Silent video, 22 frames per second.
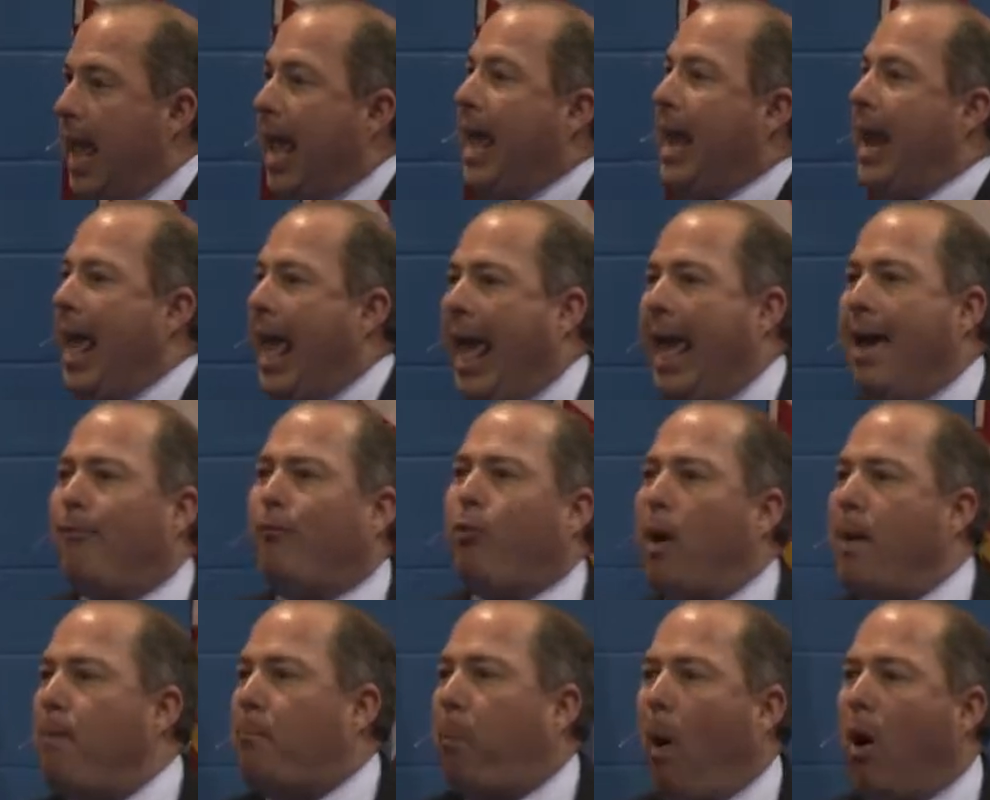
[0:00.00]
And
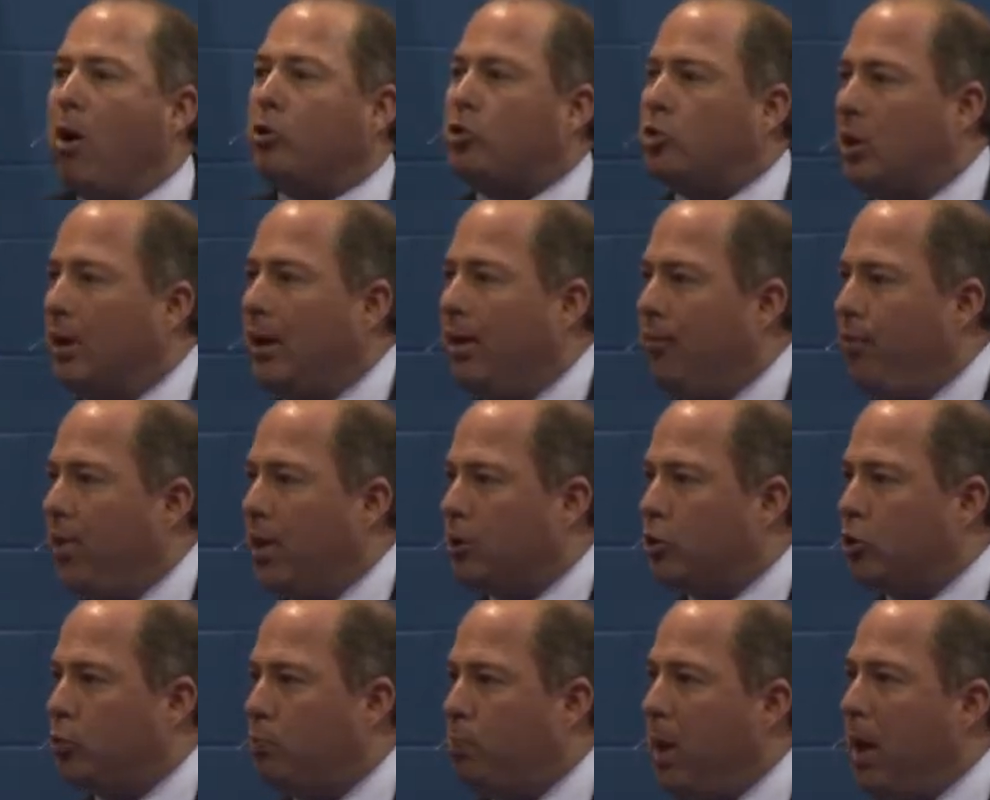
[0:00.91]
every person in
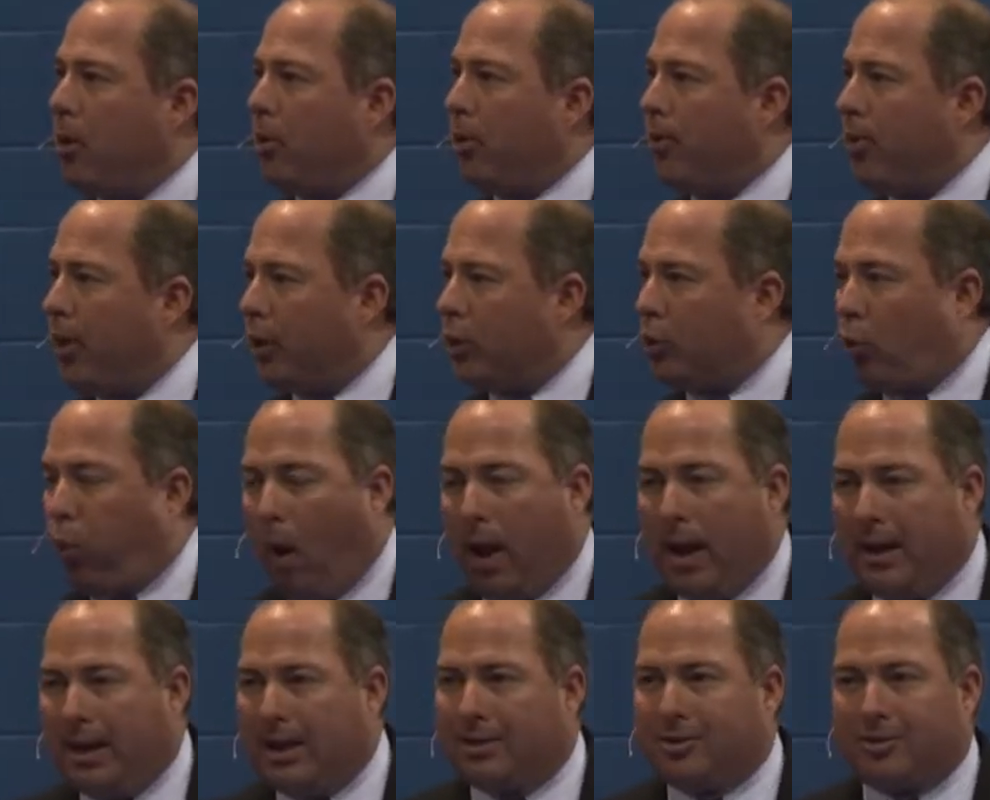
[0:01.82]
this building, the
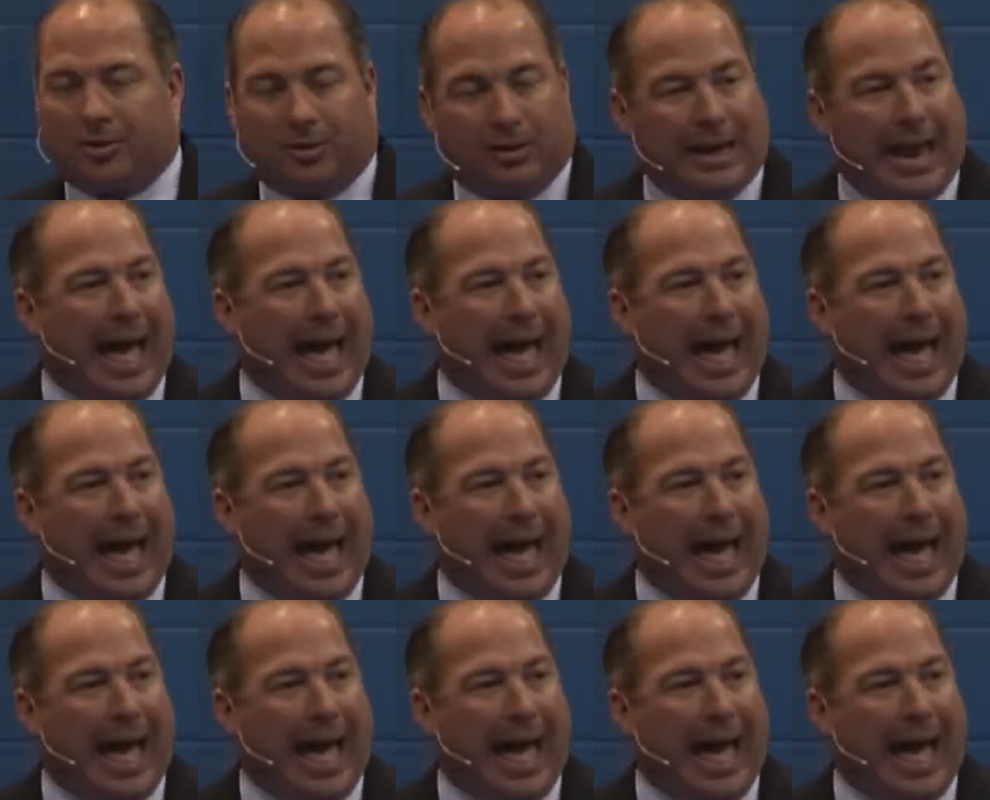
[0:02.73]
greatest